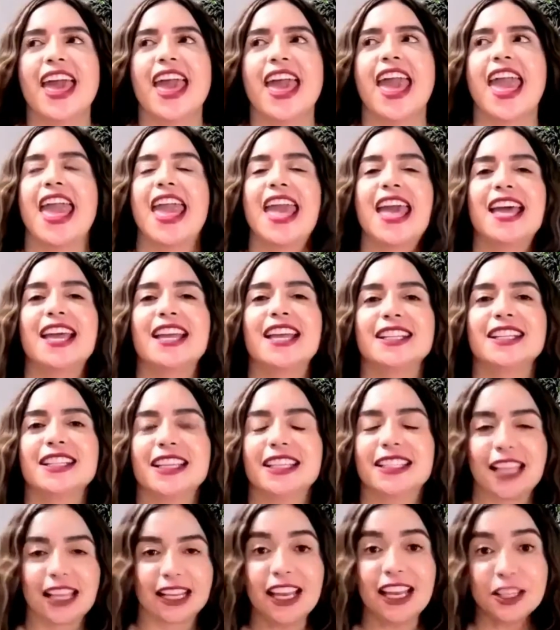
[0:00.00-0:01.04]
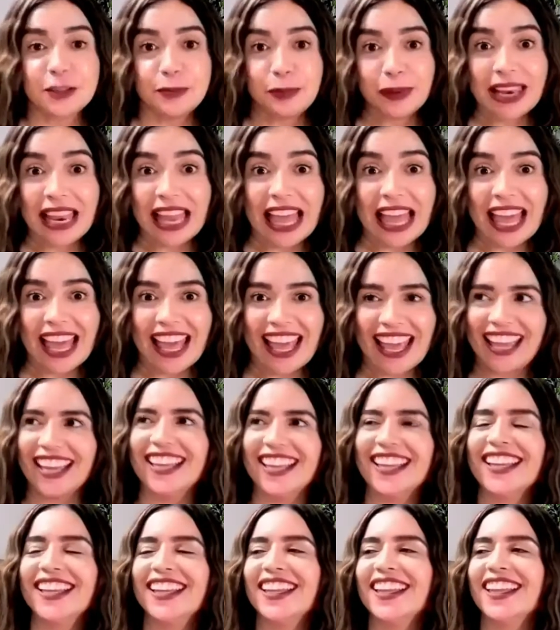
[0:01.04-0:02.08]
And it's like, let's
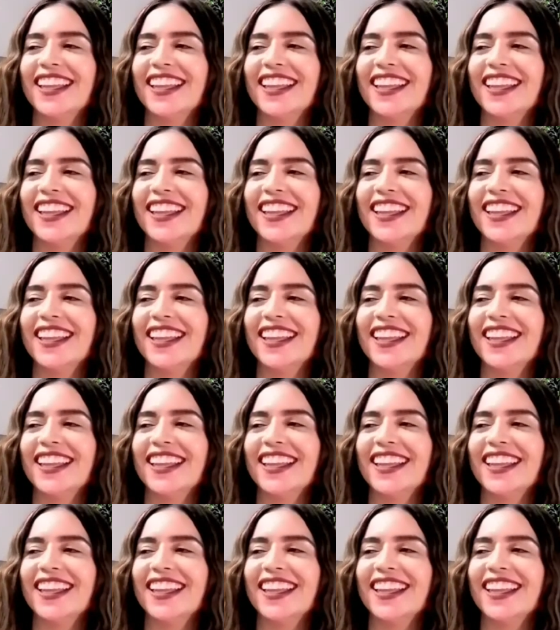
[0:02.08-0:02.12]
play.